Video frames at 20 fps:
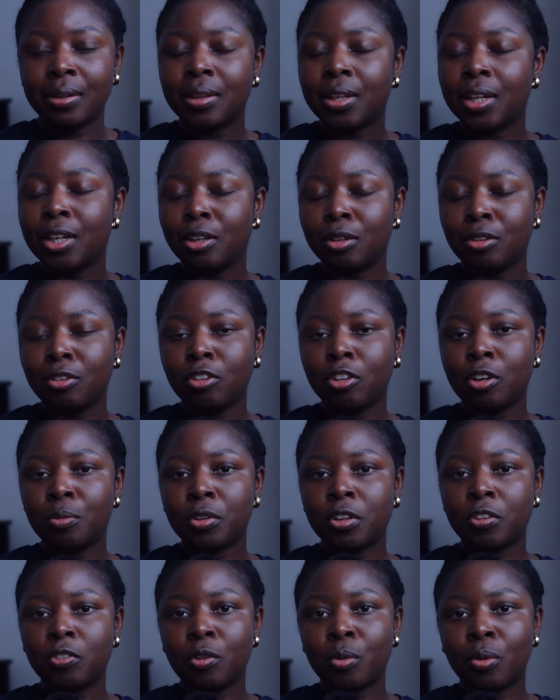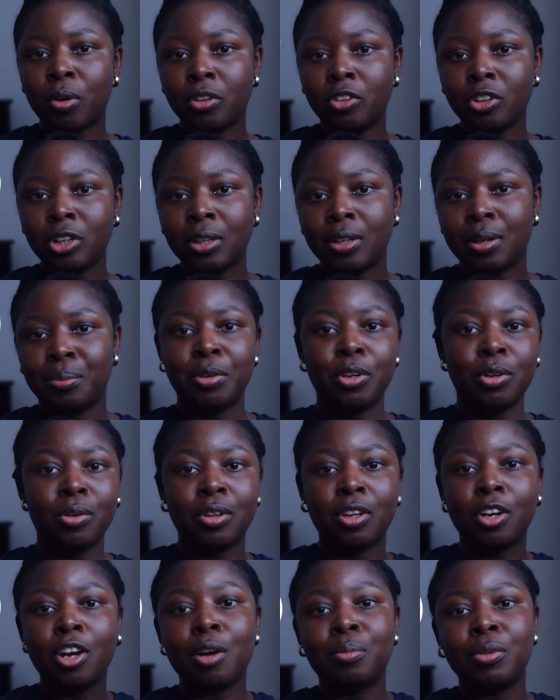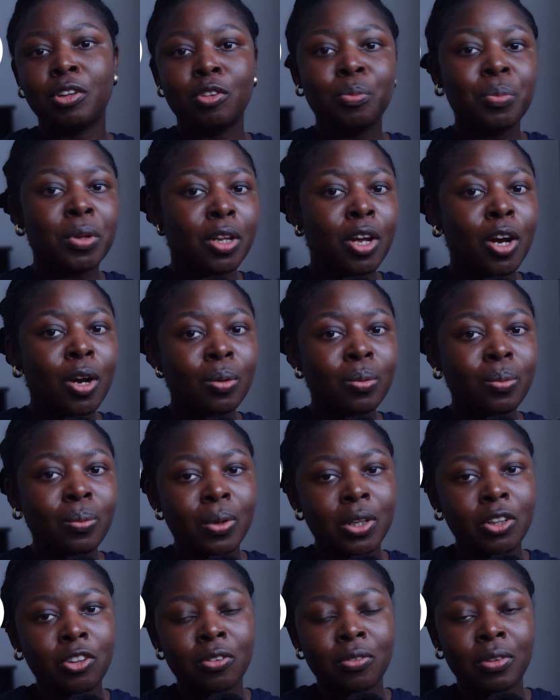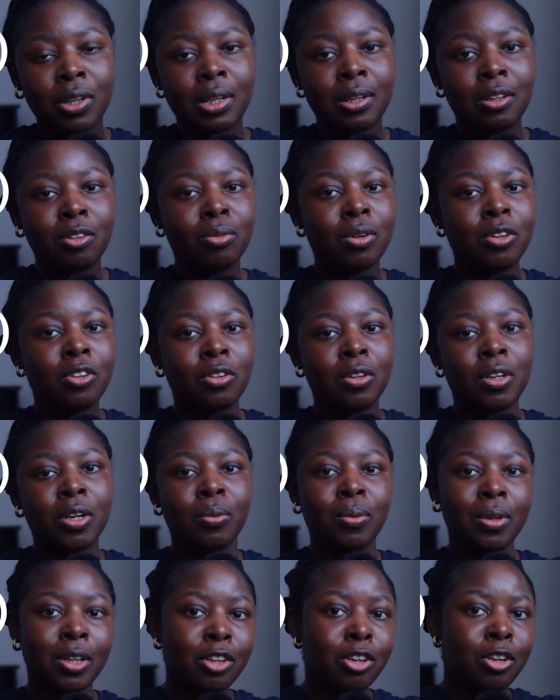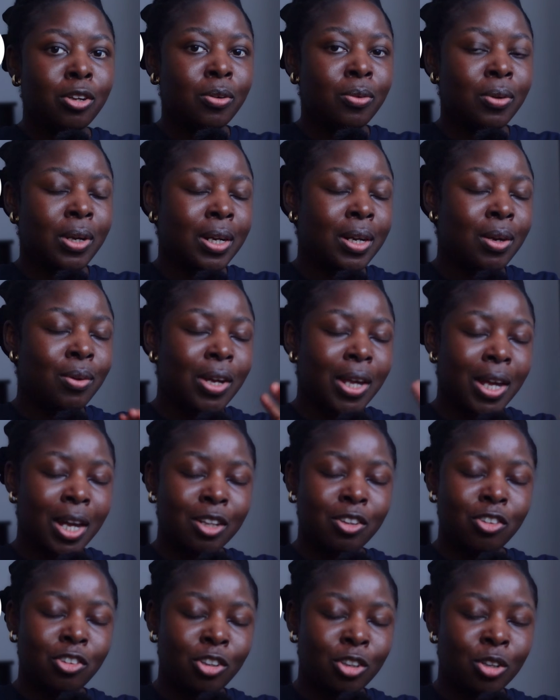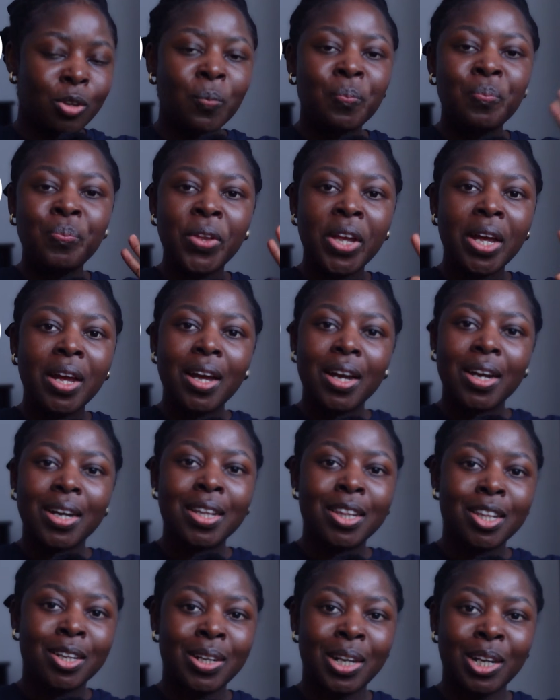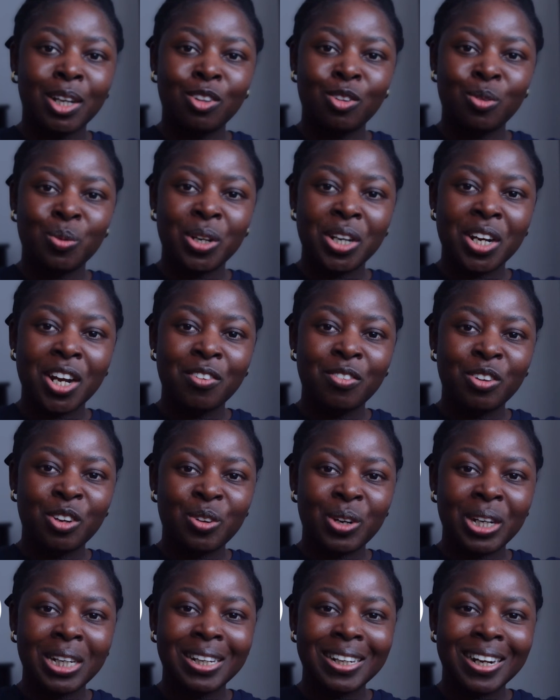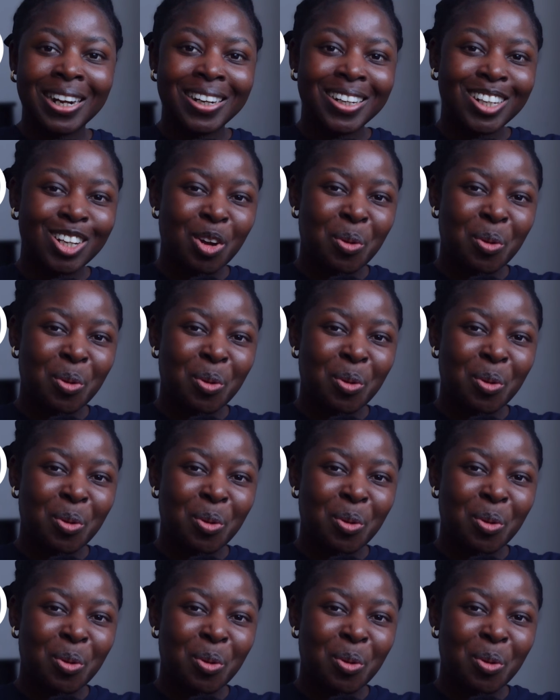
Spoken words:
Thank you so much for watching. Let me know in the comments below which of these resonate with you, and I'll catch you in the next one. Have a great day.